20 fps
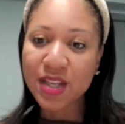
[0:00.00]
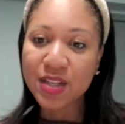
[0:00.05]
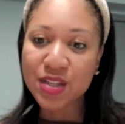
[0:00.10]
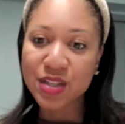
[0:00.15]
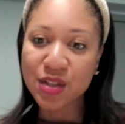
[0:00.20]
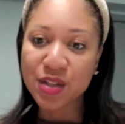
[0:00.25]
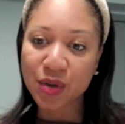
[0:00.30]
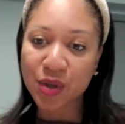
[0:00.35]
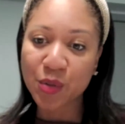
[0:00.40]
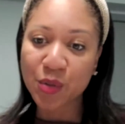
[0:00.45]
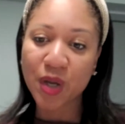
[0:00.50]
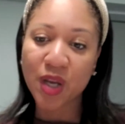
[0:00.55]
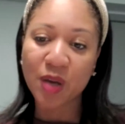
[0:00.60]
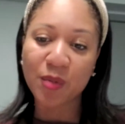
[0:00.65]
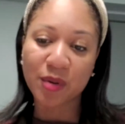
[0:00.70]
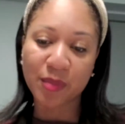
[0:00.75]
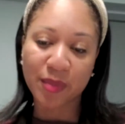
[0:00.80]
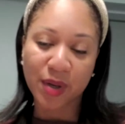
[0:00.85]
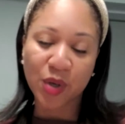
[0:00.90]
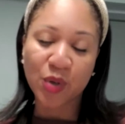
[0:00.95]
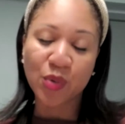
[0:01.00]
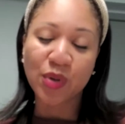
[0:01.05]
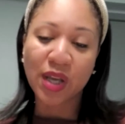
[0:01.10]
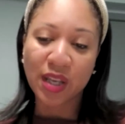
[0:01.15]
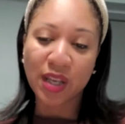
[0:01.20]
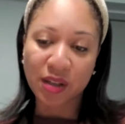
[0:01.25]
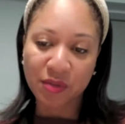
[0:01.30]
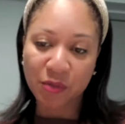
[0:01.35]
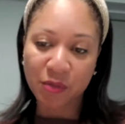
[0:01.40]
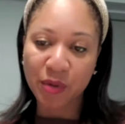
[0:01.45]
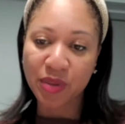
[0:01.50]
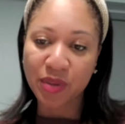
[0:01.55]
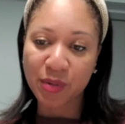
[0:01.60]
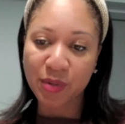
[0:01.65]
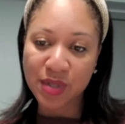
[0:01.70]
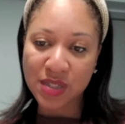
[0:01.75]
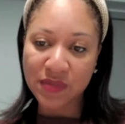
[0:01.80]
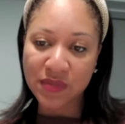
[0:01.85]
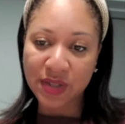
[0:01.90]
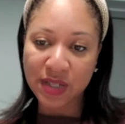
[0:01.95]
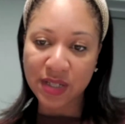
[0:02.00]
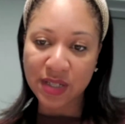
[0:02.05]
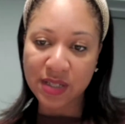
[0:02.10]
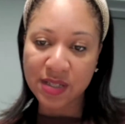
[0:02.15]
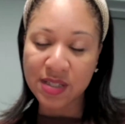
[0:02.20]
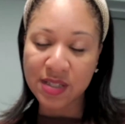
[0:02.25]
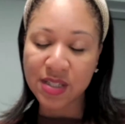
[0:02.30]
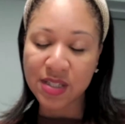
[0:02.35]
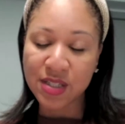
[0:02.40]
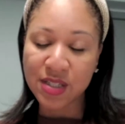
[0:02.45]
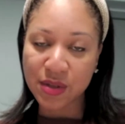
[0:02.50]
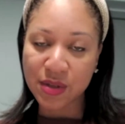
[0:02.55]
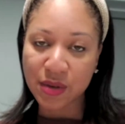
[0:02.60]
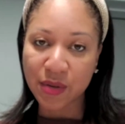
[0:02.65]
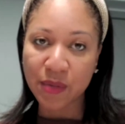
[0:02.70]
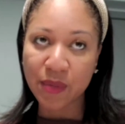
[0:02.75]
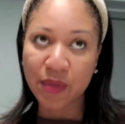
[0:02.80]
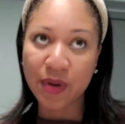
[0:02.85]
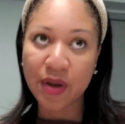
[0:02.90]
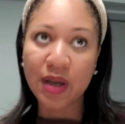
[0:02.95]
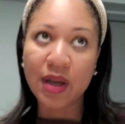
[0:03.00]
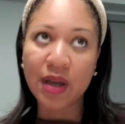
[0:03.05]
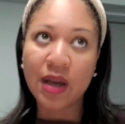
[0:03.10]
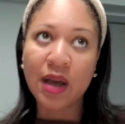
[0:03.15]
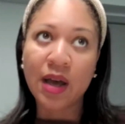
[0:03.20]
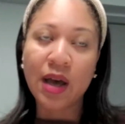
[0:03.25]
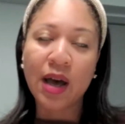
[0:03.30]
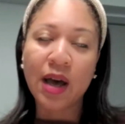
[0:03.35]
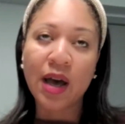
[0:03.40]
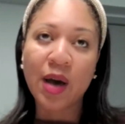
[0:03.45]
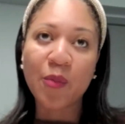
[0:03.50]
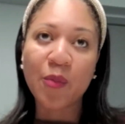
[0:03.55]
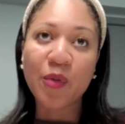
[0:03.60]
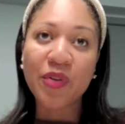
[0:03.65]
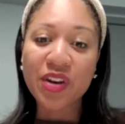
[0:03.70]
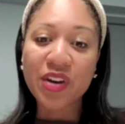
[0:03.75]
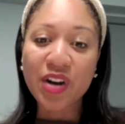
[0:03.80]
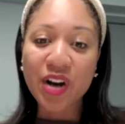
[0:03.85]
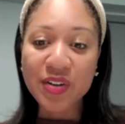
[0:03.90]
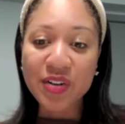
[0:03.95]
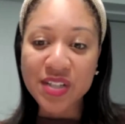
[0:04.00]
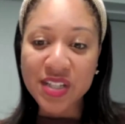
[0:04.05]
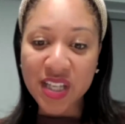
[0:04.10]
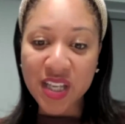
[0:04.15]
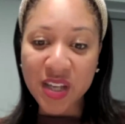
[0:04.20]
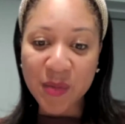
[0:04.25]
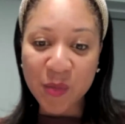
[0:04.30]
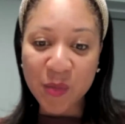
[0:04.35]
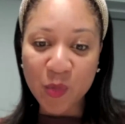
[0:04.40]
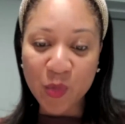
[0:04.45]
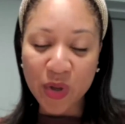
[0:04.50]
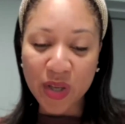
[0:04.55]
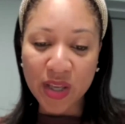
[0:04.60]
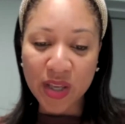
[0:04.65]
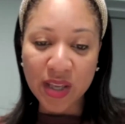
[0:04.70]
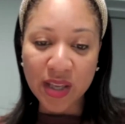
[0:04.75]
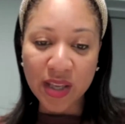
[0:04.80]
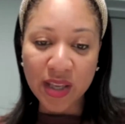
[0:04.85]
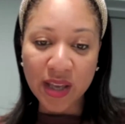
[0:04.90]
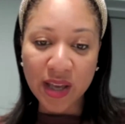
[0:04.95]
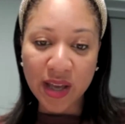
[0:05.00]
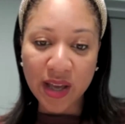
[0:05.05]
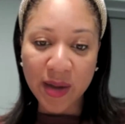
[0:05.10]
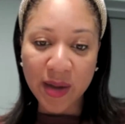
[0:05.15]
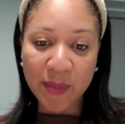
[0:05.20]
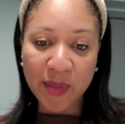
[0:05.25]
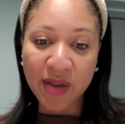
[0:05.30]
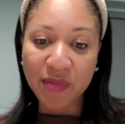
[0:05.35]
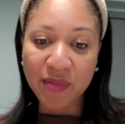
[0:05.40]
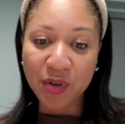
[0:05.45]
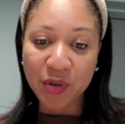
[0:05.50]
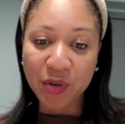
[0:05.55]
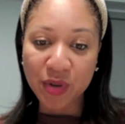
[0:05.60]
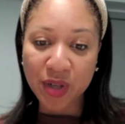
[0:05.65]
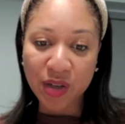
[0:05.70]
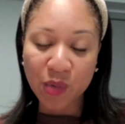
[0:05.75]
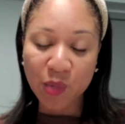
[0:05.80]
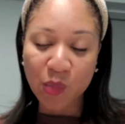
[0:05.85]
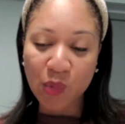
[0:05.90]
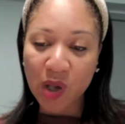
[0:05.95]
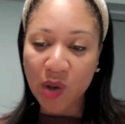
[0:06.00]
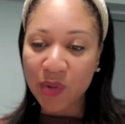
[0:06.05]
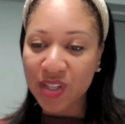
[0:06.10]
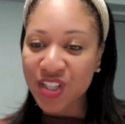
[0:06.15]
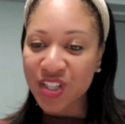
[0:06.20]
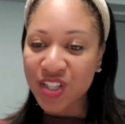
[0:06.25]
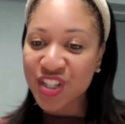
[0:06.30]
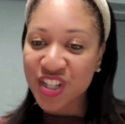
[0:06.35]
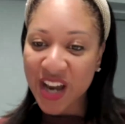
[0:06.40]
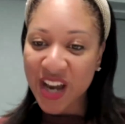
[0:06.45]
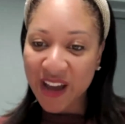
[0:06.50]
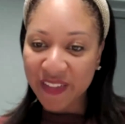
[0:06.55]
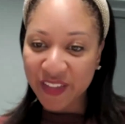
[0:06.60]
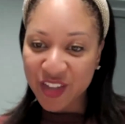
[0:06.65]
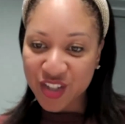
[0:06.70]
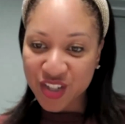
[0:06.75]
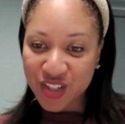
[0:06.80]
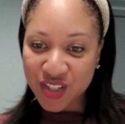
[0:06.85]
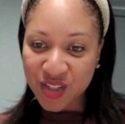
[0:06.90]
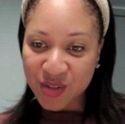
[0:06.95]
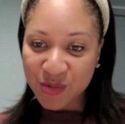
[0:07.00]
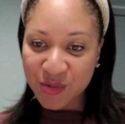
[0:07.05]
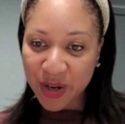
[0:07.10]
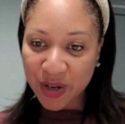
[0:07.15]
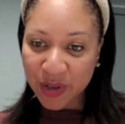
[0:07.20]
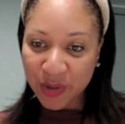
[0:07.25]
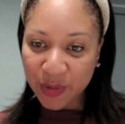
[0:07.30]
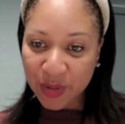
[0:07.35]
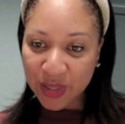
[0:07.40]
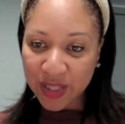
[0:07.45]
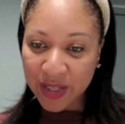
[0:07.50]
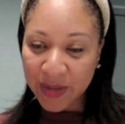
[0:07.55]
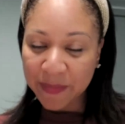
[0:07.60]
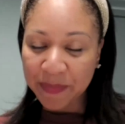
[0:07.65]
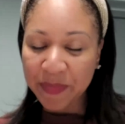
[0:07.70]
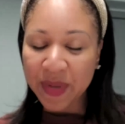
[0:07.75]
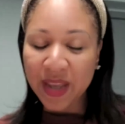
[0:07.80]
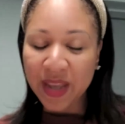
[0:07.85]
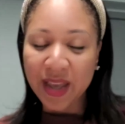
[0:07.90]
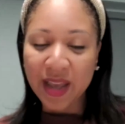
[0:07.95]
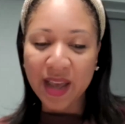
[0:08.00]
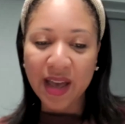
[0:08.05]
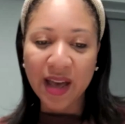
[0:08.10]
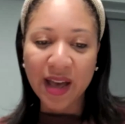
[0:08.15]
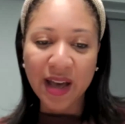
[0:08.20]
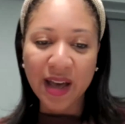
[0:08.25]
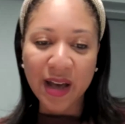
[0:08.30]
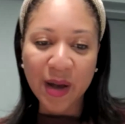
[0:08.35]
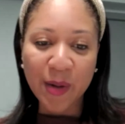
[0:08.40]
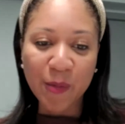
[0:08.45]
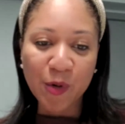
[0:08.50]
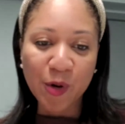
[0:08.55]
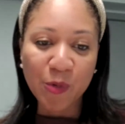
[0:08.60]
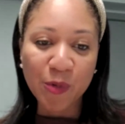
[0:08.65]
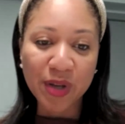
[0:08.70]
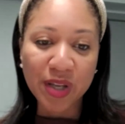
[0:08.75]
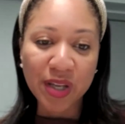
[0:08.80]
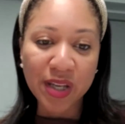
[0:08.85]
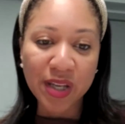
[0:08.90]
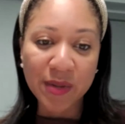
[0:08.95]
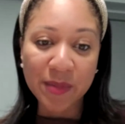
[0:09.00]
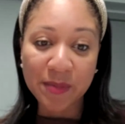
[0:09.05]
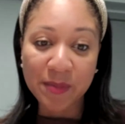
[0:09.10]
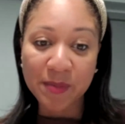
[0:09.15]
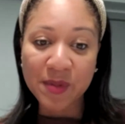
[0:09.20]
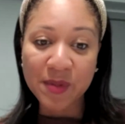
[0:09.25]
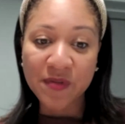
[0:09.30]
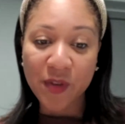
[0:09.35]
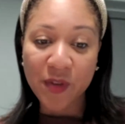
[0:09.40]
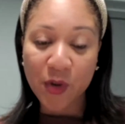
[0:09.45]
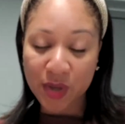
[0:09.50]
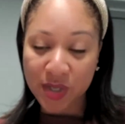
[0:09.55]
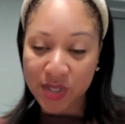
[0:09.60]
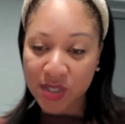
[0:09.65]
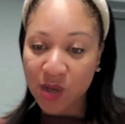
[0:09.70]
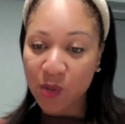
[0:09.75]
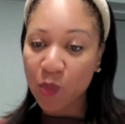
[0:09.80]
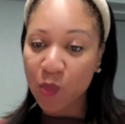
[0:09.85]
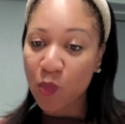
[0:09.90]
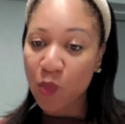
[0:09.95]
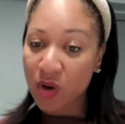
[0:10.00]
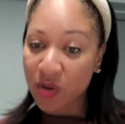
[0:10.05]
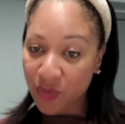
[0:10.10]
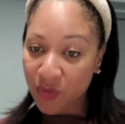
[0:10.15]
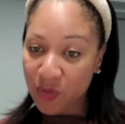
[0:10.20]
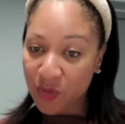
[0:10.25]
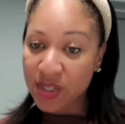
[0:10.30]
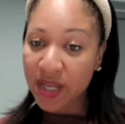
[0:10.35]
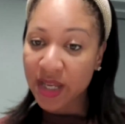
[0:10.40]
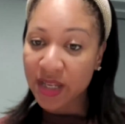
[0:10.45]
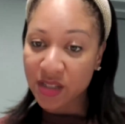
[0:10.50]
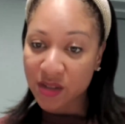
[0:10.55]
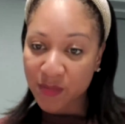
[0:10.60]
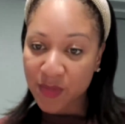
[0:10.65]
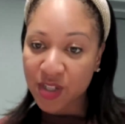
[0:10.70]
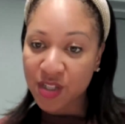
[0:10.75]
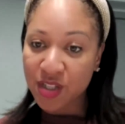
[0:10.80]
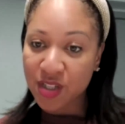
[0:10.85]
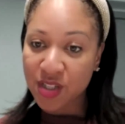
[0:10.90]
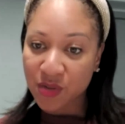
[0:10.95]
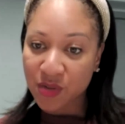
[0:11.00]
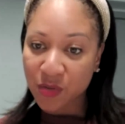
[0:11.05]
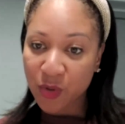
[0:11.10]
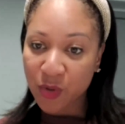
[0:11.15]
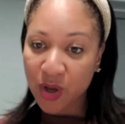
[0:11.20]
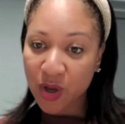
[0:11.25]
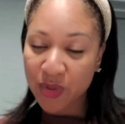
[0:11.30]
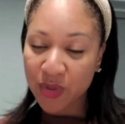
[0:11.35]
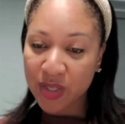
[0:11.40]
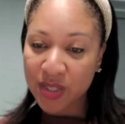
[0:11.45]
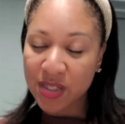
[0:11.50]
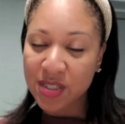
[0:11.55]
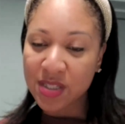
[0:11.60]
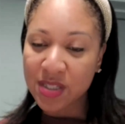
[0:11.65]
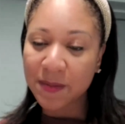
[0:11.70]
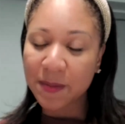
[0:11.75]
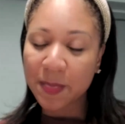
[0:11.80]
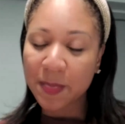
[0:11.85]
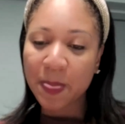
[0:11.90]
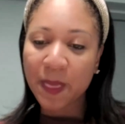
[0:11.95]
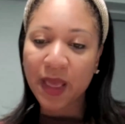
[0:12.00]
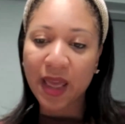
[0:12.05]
And so you were able to be creative with those funds. And so within our team, we have created wellness challenges regularly, where we focus on one of those 8 dimensions of wellness.